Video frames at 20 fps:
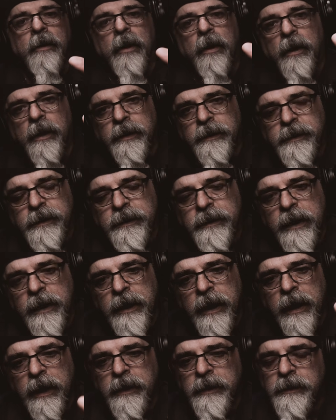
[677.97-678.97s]
On
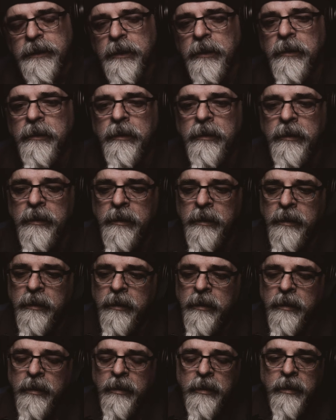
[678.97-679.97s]
Sundays,
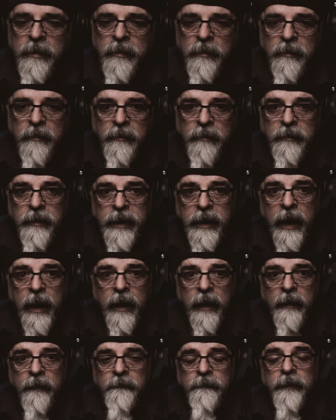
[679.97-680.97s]
we
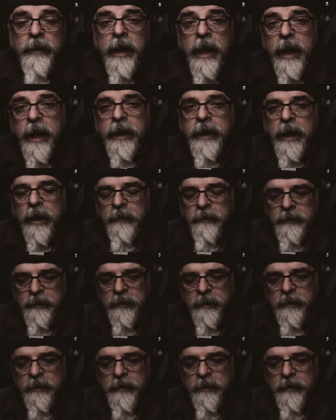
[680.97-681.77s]
have the Hangout.